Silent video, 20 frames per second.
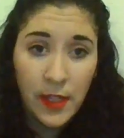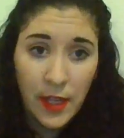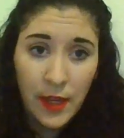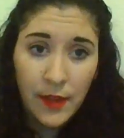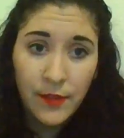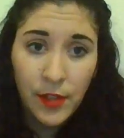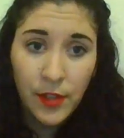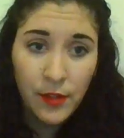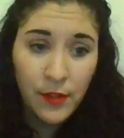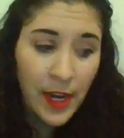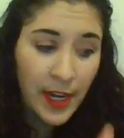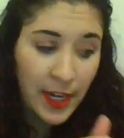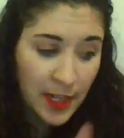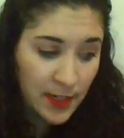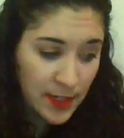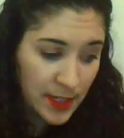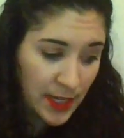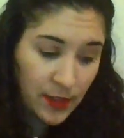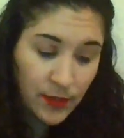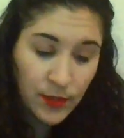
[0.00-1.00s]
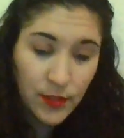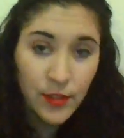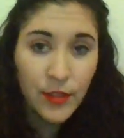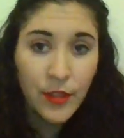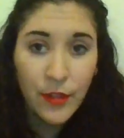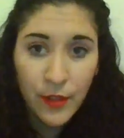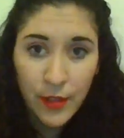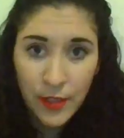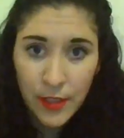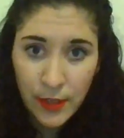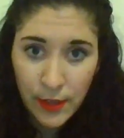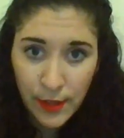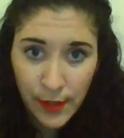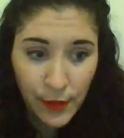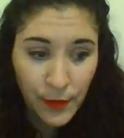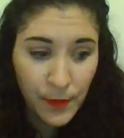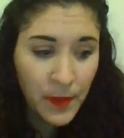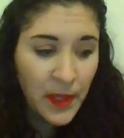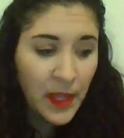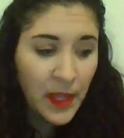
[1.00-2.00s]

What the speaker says: cover. Write it down so you know what to do.